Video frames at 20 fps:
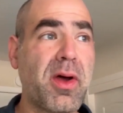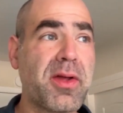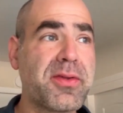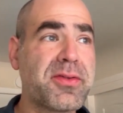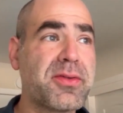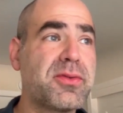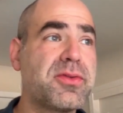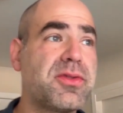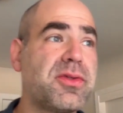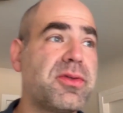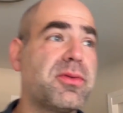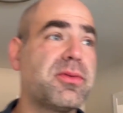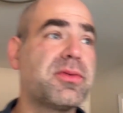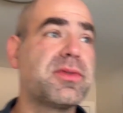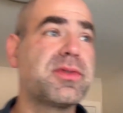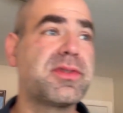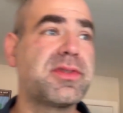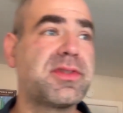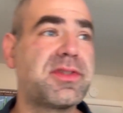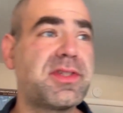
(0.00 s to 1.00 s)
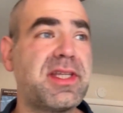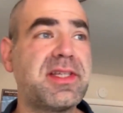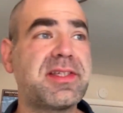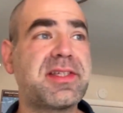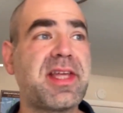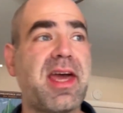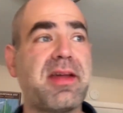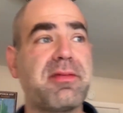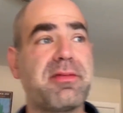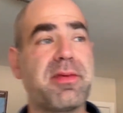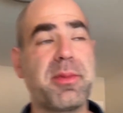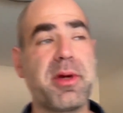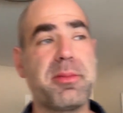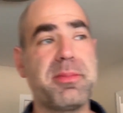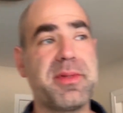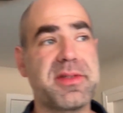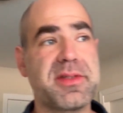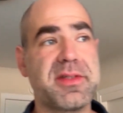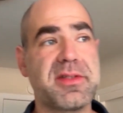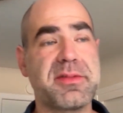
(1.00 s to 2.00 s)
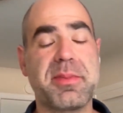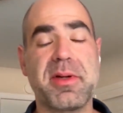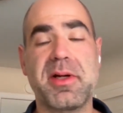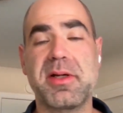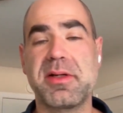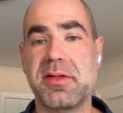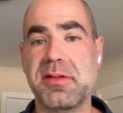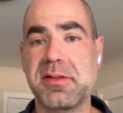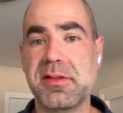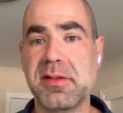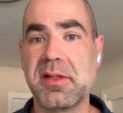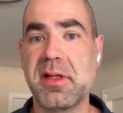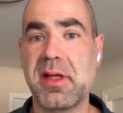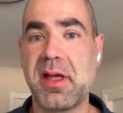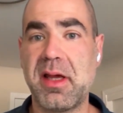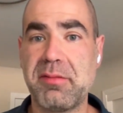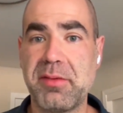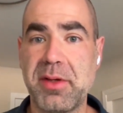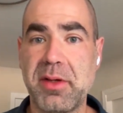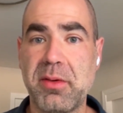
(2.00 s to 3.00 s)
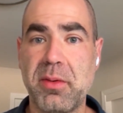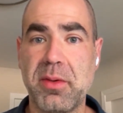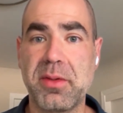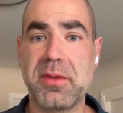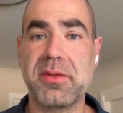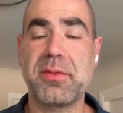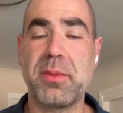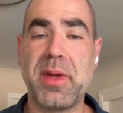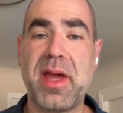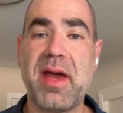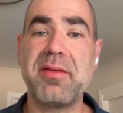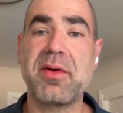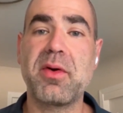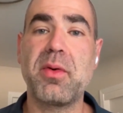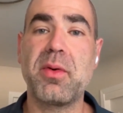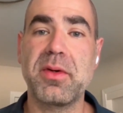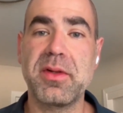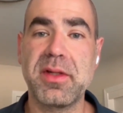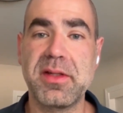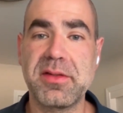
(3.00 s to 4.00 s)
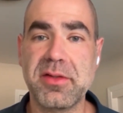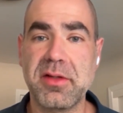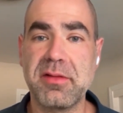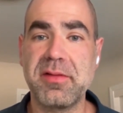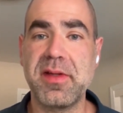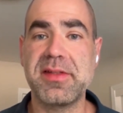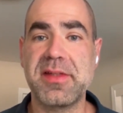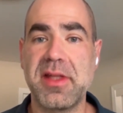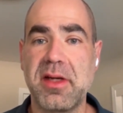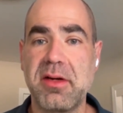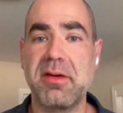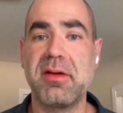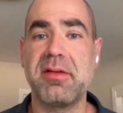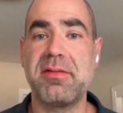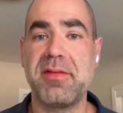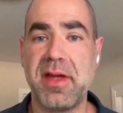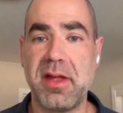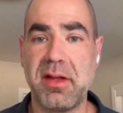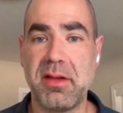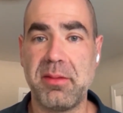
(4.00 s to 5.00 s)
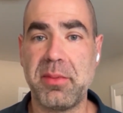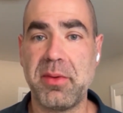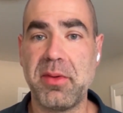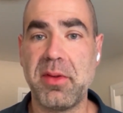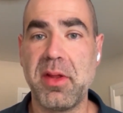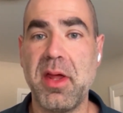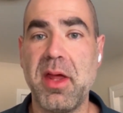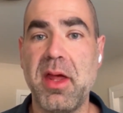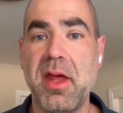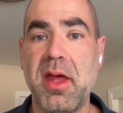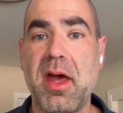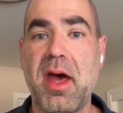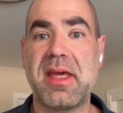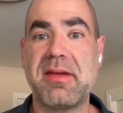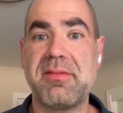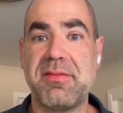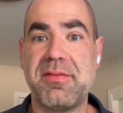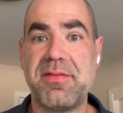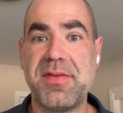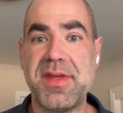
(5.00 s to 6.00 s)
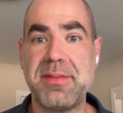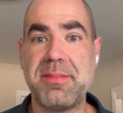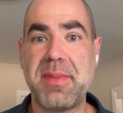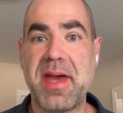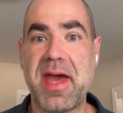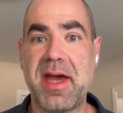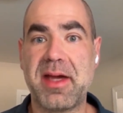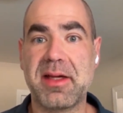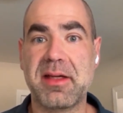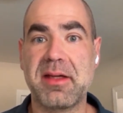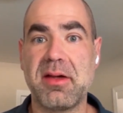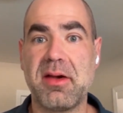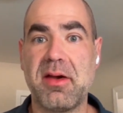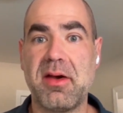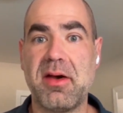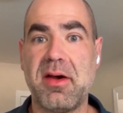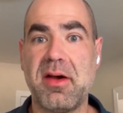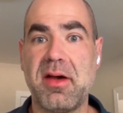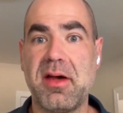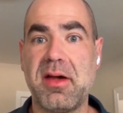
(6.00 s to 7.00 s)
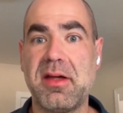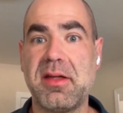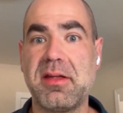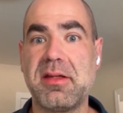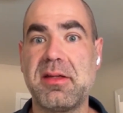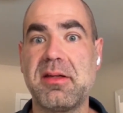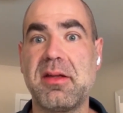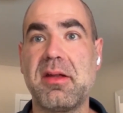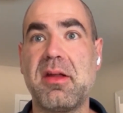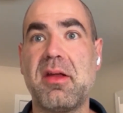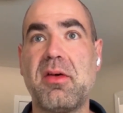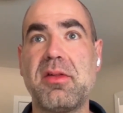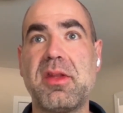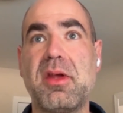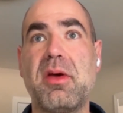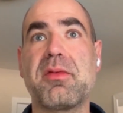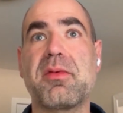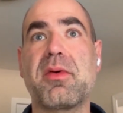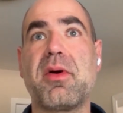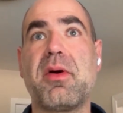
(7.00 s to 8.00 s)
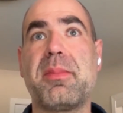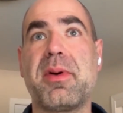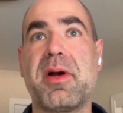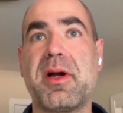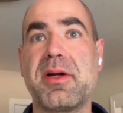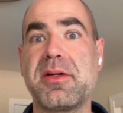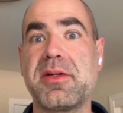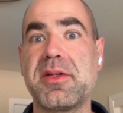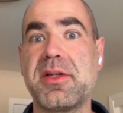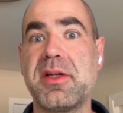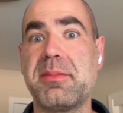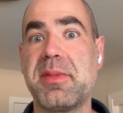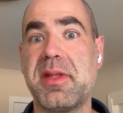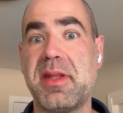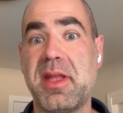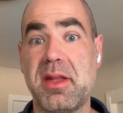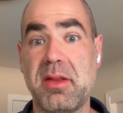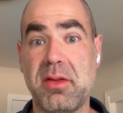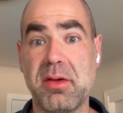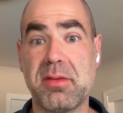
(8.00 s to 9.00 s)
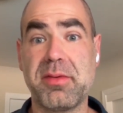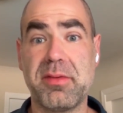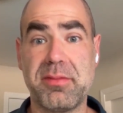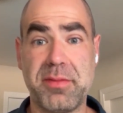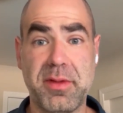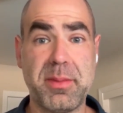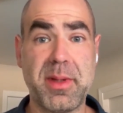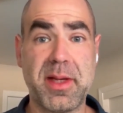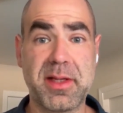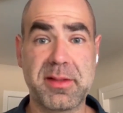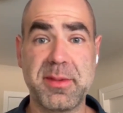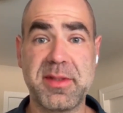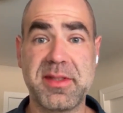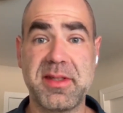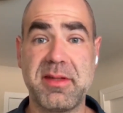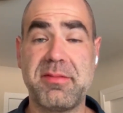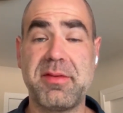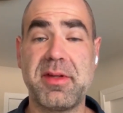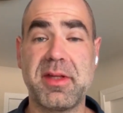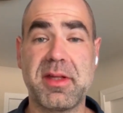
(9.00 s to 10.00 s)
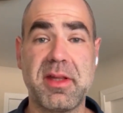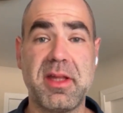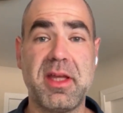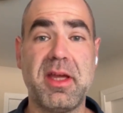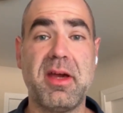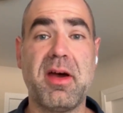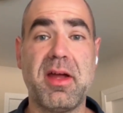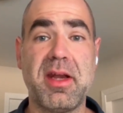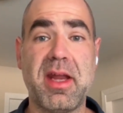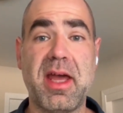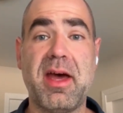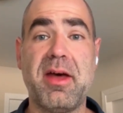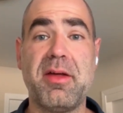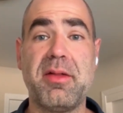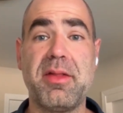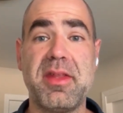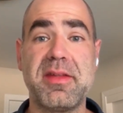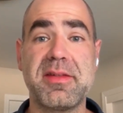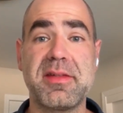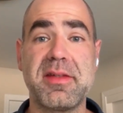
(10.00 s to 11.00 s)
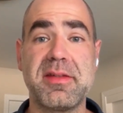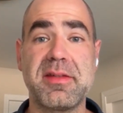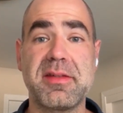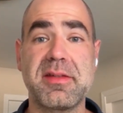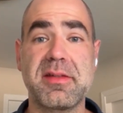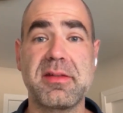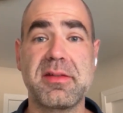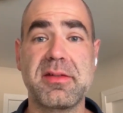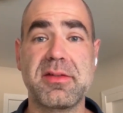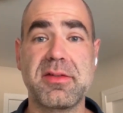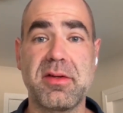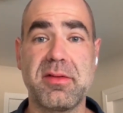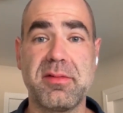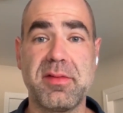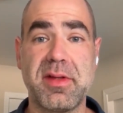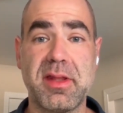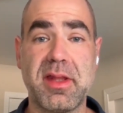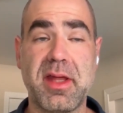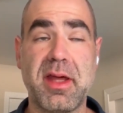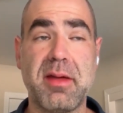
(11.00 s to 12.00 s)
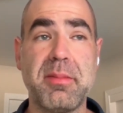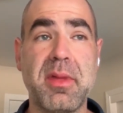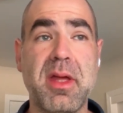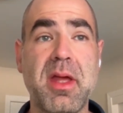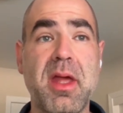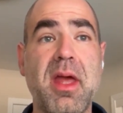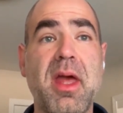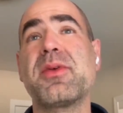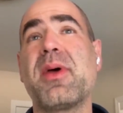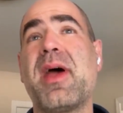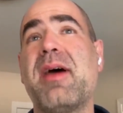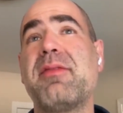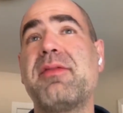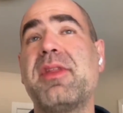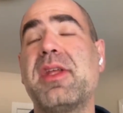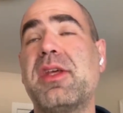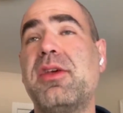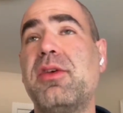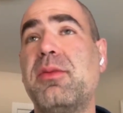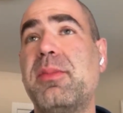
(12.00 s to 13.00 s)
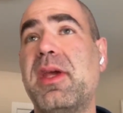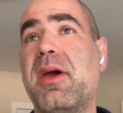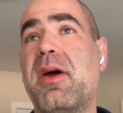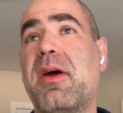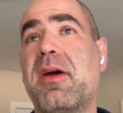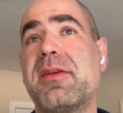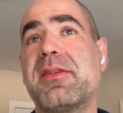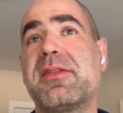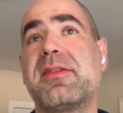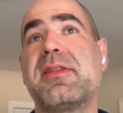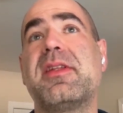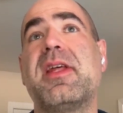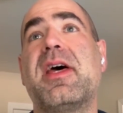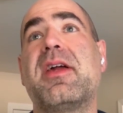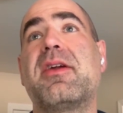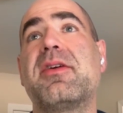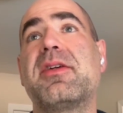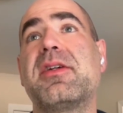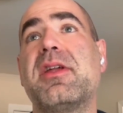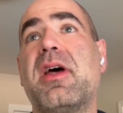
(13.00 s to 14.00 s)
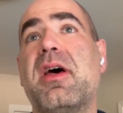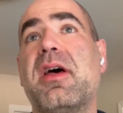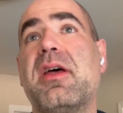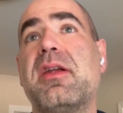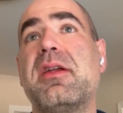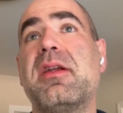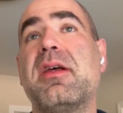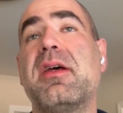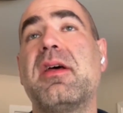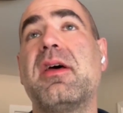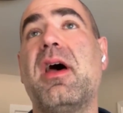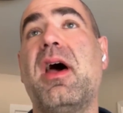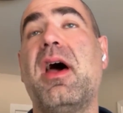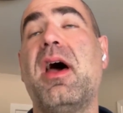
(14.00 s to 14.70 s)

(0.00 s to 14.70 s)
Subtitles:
we also do CSAT from our business partners every quarter. So we have quarterly surveys that are available, get feedback on the overall partnership, and then look for feedback specifically on how this is serving them. We also have the QBRs that are done